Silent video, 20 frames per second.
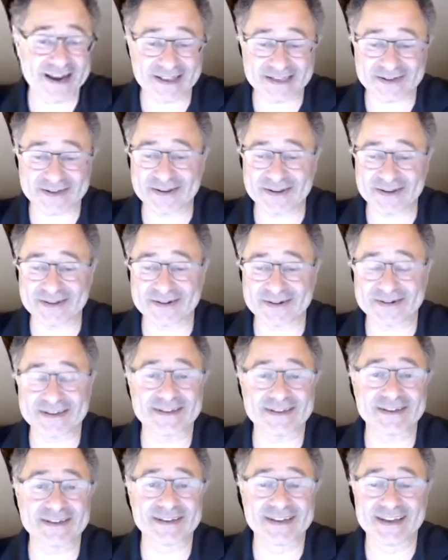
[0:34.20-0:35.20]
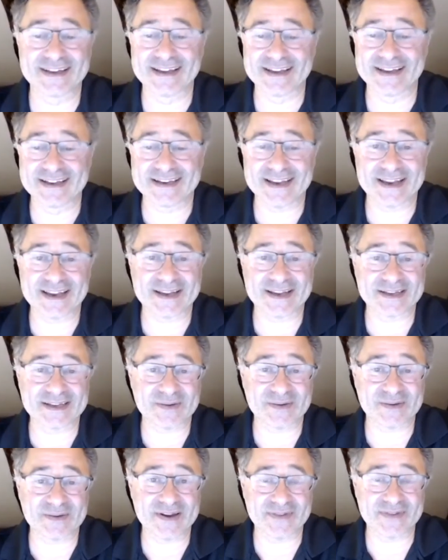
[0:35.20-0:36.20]
Arthur to take us
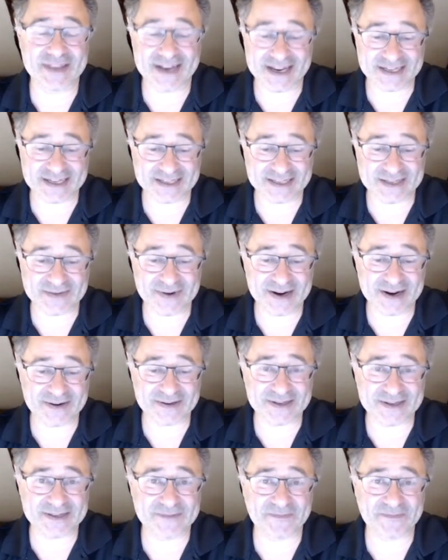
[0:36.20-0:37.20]
away for the next 2 hours.